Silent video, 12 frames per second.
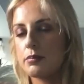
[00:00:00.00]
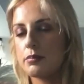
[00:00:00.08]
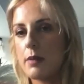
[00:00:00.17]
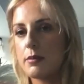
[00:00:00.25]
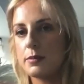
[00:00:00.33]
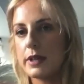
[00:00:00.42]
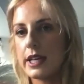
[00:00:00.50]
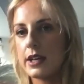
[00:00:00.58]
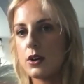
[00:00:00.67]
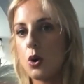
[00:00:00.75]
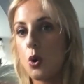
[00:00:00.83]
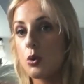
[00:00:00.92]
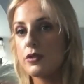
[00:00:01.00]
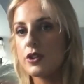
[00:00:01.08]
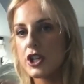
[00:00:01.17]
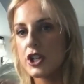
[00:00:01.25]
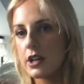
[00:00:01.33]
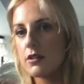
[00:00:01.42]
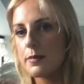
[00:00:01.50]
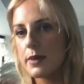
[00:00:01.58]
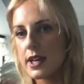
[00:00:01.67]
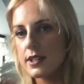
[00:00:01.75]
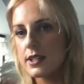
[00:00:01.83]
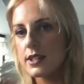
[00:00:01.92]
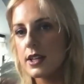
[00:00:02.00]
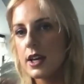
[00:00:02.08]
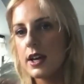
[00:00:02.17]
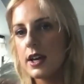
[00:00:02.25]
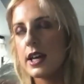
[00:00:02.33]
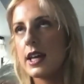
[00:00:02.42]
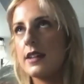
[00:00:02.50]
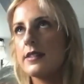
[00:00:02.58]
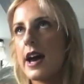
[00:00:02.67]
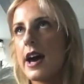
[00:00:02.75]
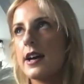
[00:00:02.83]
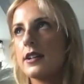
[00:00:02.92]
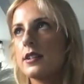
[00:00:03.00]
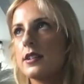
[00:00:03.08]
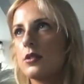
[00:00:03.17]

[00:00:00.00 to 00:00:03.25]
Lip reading: probably overshare a bit, in that